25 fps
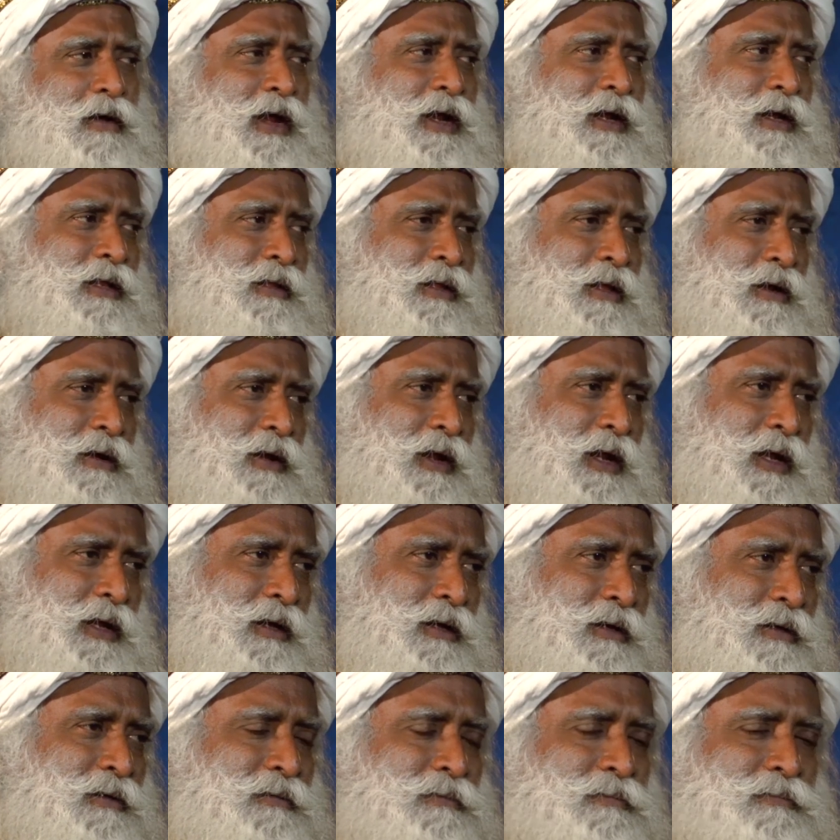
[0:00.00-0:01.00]
ride in the rain.
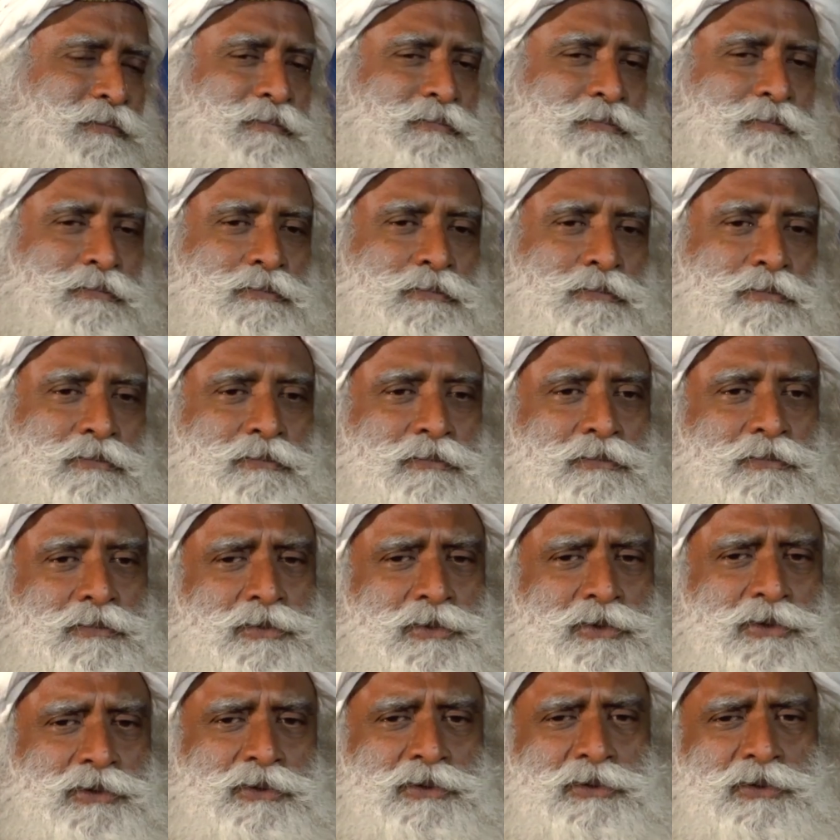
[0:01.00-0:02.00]

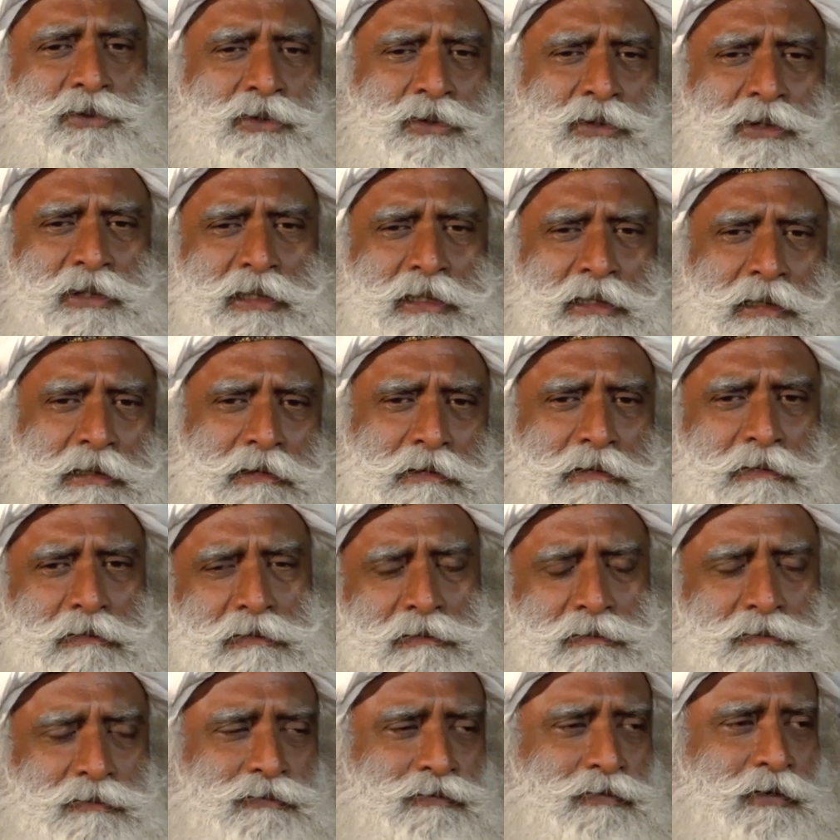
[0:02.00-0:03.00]
So
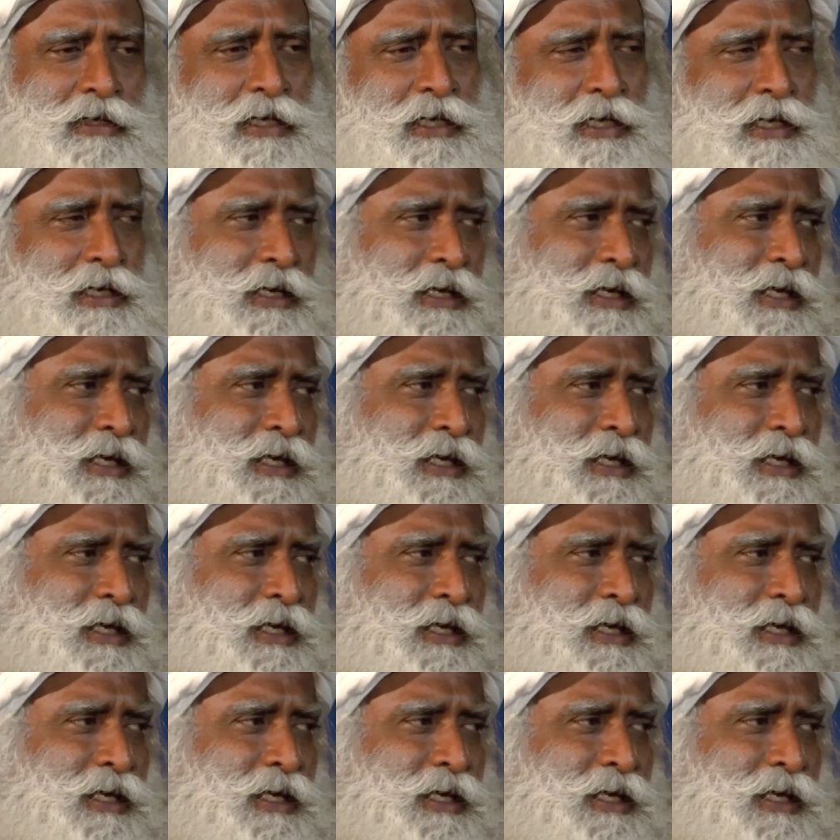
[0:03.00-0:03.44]
little funny,